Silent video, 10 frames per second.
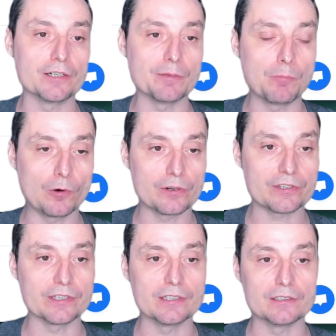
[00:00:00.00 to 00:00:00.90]

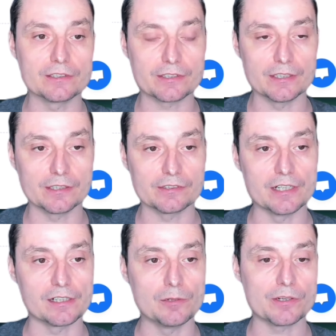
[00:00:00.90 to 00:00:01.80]
reports and understand
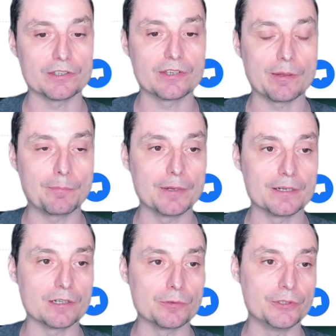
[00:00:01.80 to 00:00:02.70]
exactly what is
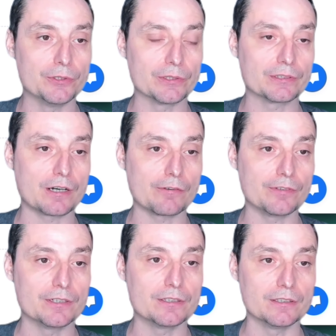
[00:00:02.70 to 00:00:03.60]
happening with your
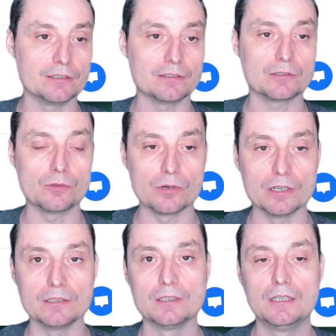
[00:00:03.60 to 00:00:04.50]
traffic in
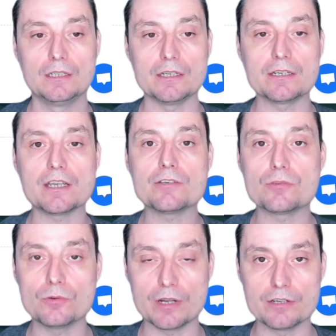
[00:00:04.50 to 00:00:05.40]
Google. In case
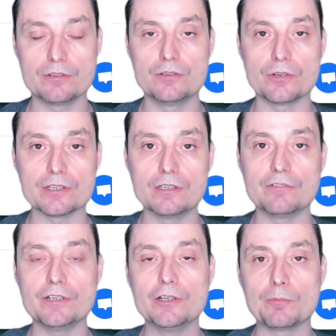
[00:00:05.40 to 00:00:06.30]
you enjoyed the
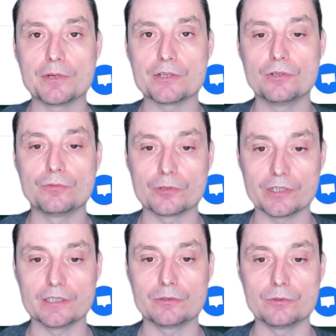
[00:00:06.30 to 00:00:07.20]
video, please don't
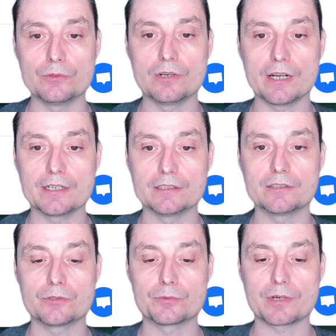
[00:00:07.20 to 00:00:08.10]
forget to like and
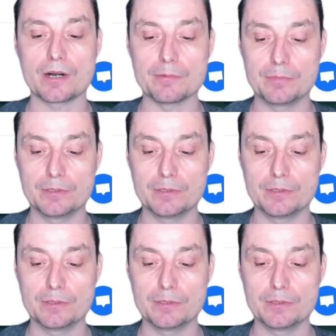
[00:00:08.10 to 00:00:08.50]
subscribe.